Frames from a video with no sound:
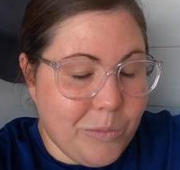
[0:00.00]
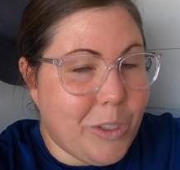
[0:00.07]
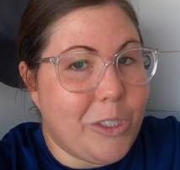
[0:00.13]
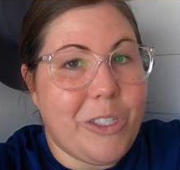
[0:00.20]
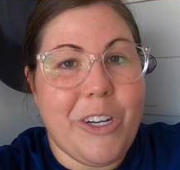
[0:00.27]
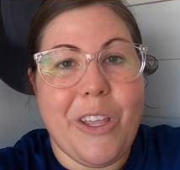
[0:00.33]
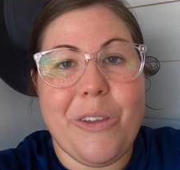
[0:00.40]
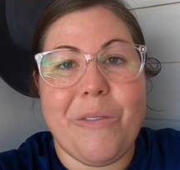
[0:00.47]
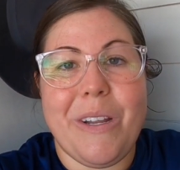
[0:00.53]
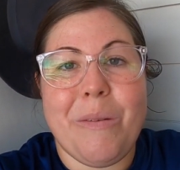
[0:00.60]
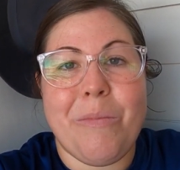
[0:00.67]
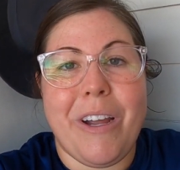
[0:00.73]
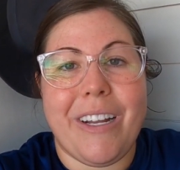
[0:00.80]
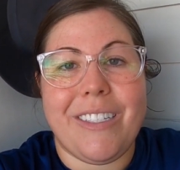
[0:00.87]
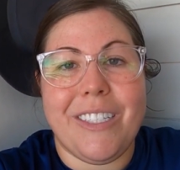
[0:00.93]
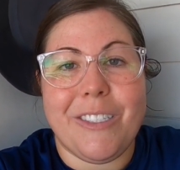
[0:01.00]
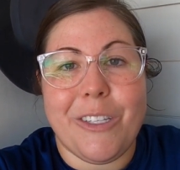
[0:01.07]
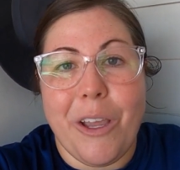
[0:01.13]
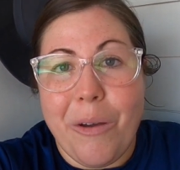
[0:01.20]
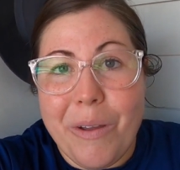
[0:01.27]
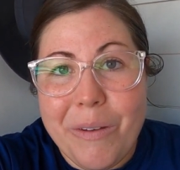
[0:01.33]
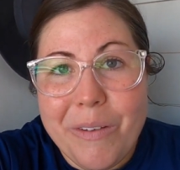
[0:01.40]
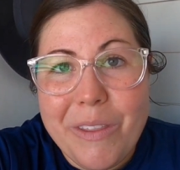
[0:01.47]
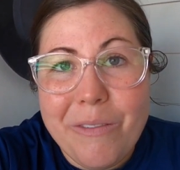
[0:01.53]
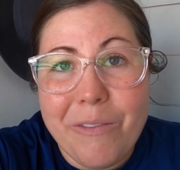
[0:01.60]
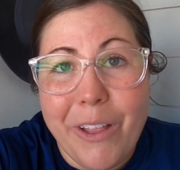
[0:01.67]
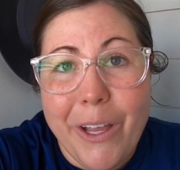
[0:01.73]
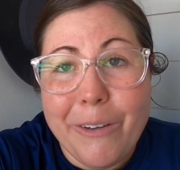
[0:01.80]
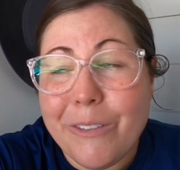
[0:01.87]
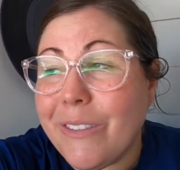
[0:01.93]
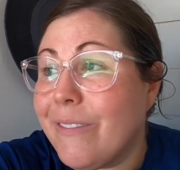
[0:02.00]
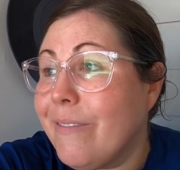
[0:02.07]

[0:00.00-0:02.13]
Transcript: Just another way to practice going with the flow.